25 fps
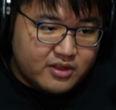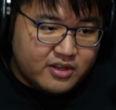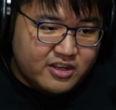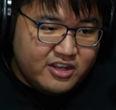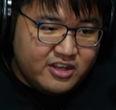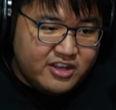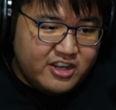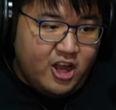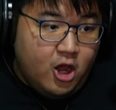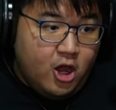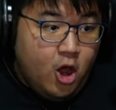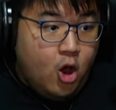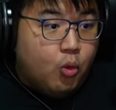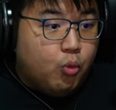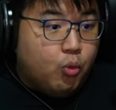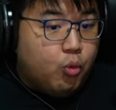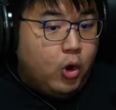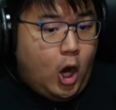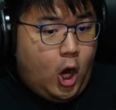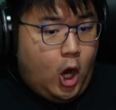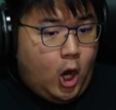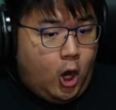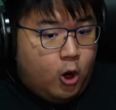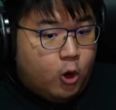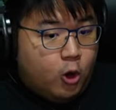No.
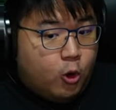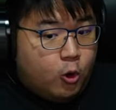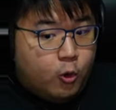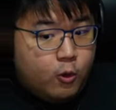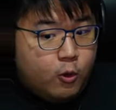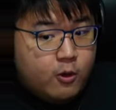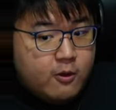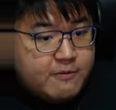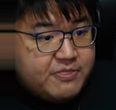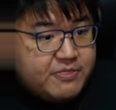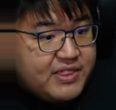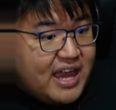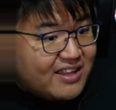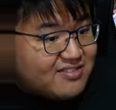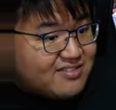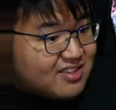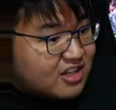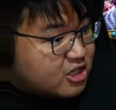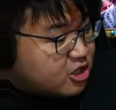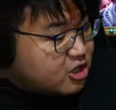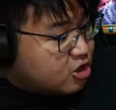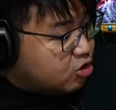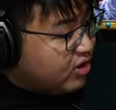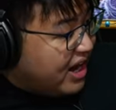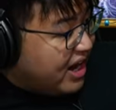Whoa! That's a
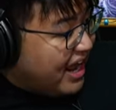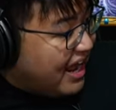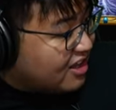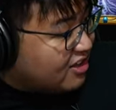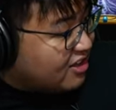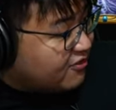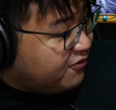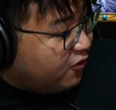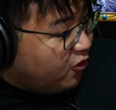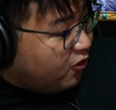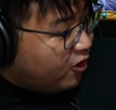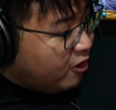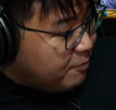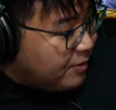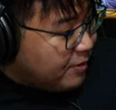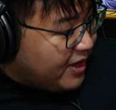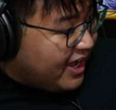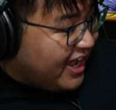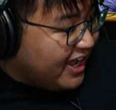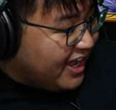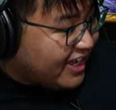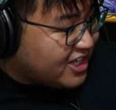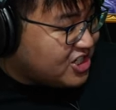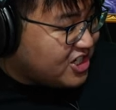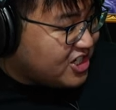cracked four
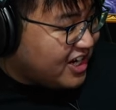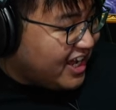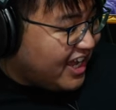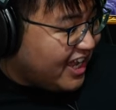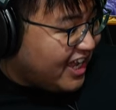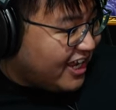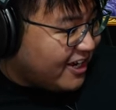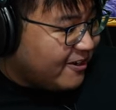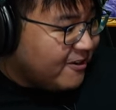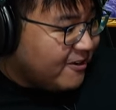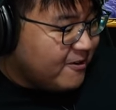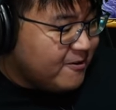pack, chat!